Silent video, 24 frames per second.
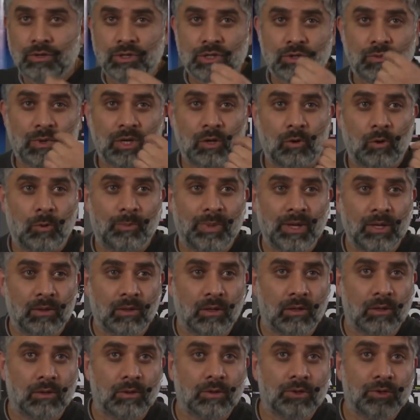can swallow a
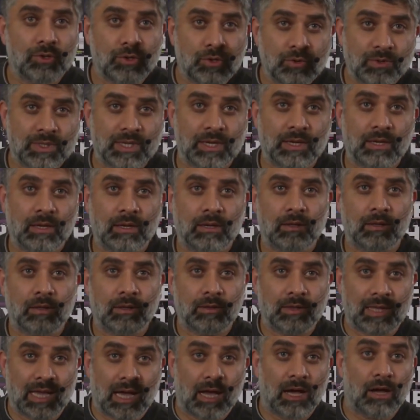pill using
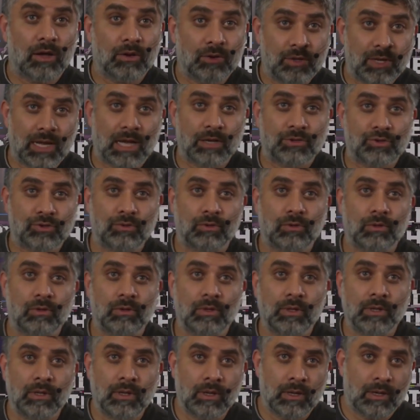that unnatural
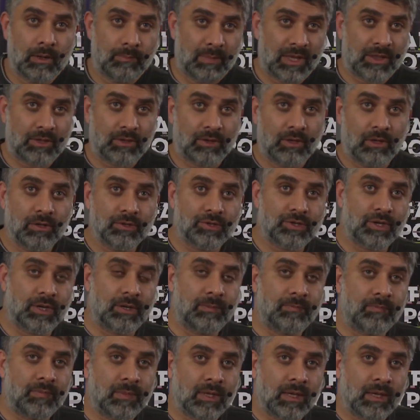methodology.